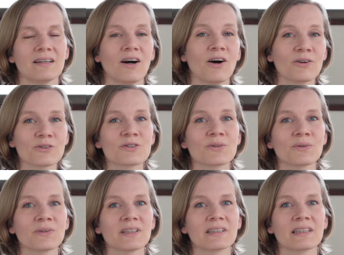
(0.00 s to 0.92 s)
Also,
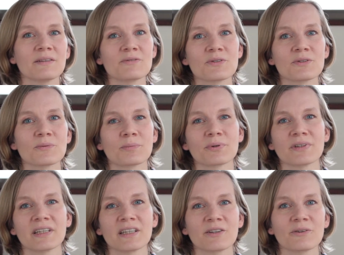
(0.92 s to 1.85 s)
it gives you a
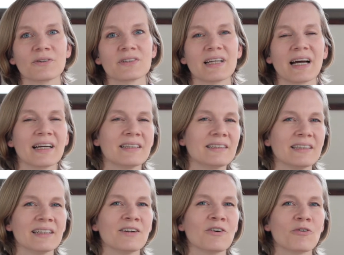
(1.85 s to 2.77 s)
pretty good
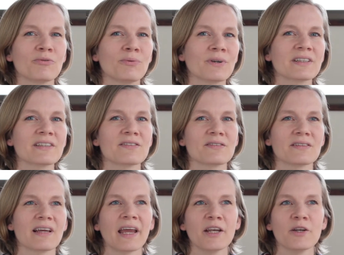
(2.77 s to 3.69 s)
idea of what is
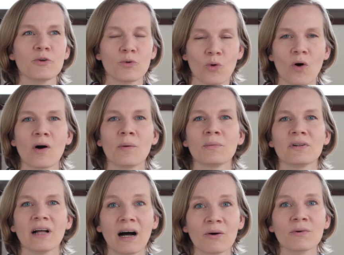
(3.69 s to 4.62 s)
a
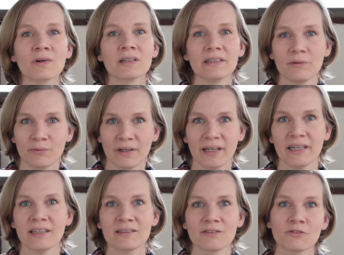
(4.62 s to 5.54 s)
normal hourly
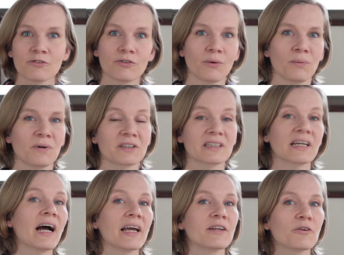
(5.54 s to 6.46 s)
rate for what
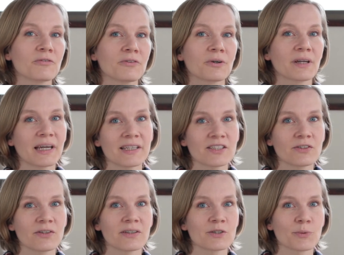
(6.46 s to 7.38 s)
kind of location
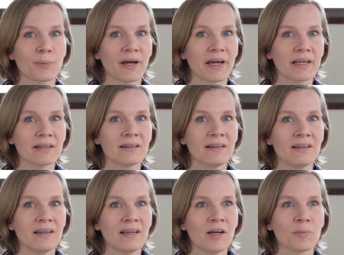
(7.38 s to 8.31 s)
in Japan,
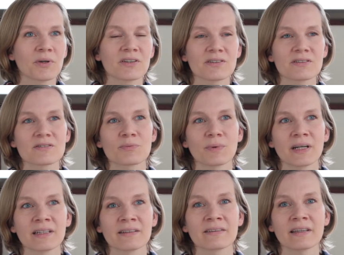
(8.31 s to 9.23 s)
because
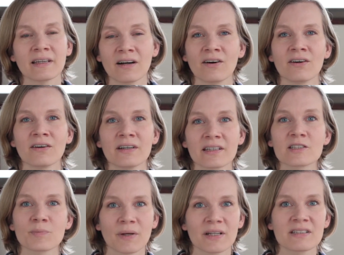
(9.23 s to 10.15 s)
while they are
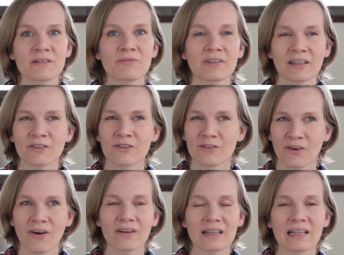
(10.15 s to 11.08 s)
expensive, they are
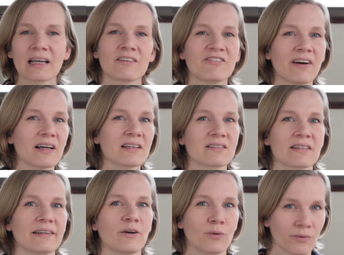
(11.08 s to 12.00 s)
not like
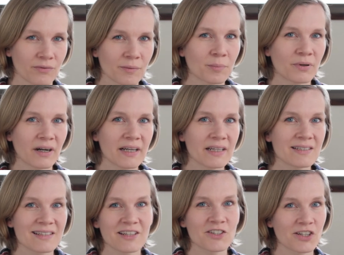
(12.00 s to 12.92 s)
vastly
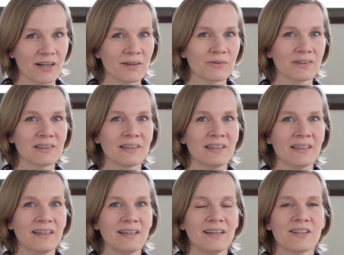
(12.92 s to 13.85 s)
overpriced in general.
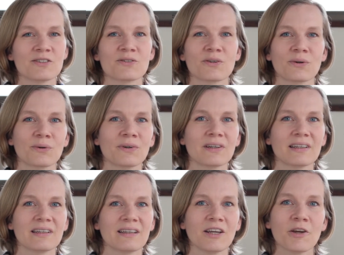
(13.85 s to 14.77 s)
So
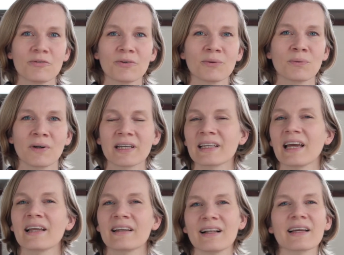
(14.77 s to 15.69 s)
if you want to
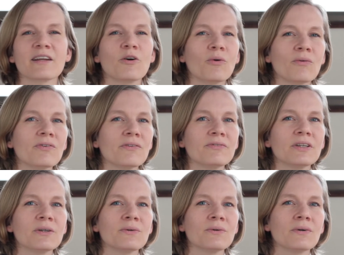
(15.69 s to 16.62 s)
get like an
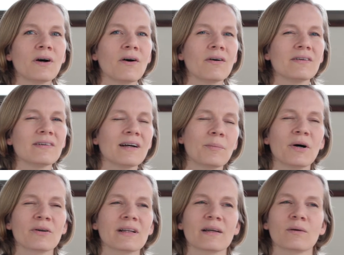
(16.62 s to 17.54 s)
overview
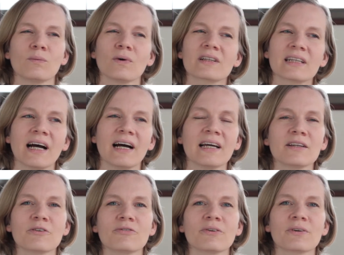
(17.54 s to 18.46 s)
about like what kind
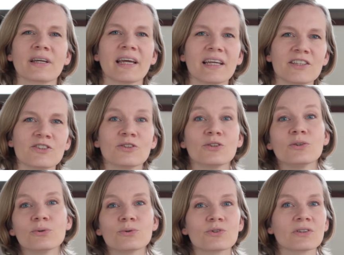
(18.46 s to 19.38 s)
of location
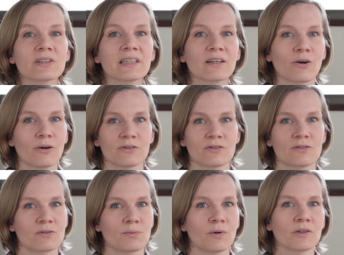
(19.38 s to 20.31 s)
usually
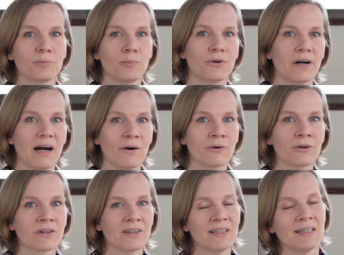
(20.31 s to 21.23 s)
costs what per
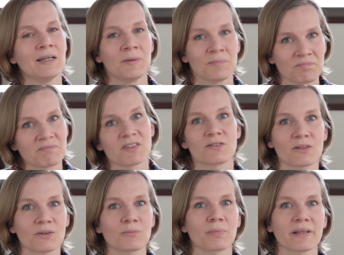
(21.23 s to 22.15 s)
hour, it's a
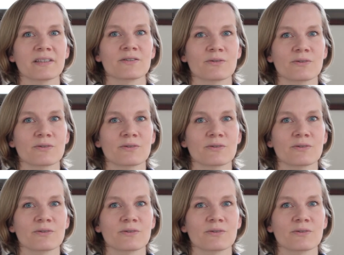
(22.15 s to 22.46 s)
good place to